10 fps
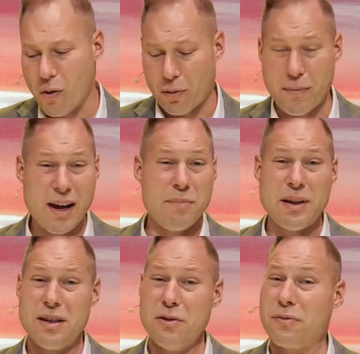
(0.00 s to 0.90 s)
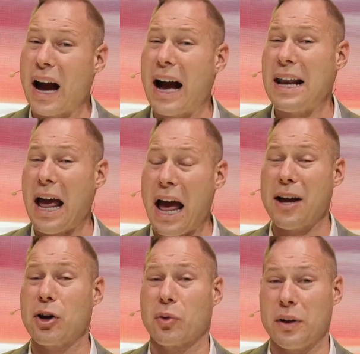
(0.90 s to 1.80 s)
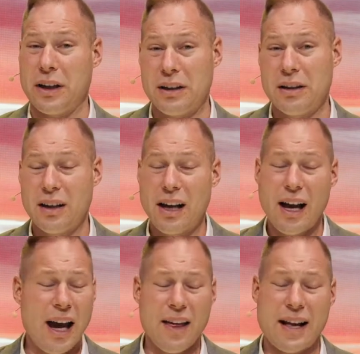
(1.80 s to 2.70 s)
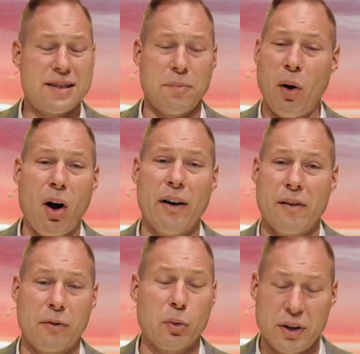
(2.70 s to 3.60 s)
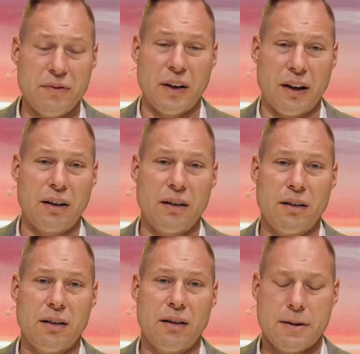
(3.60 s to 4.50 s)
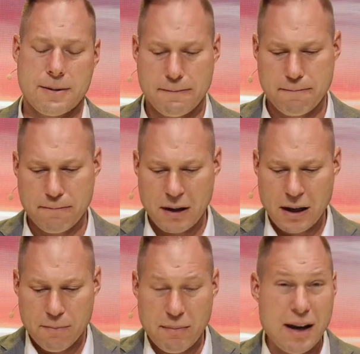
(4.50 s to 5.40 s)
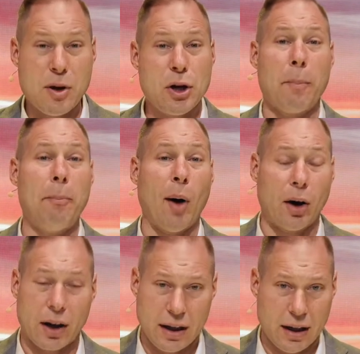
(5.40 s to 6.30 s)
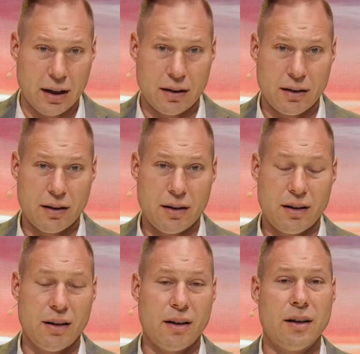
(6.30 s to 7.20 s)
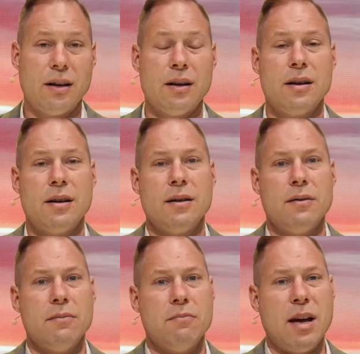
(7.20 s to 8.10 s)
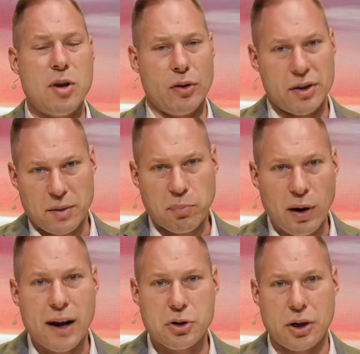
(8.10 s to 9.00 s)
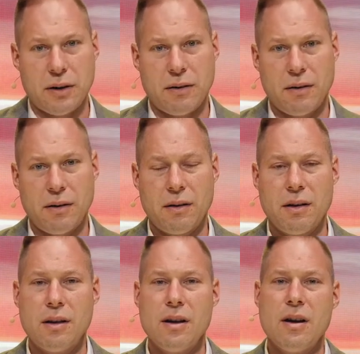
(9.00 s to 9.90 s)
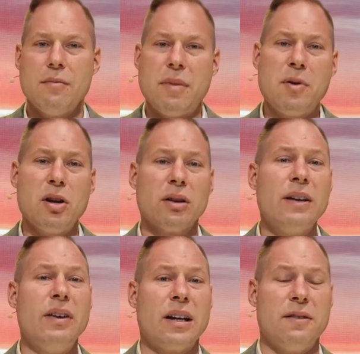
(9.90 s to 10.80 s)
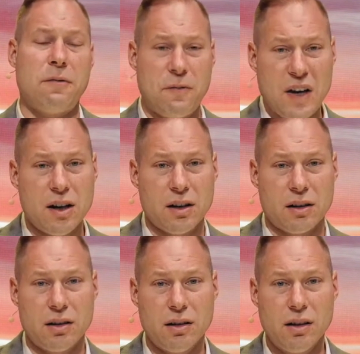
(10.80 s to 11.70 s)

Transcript: maybe you've gotten angry. Hey, that's a part of grieving. Maybe you're bargaining. Maybe you're in depression. Maybe you're living in fear,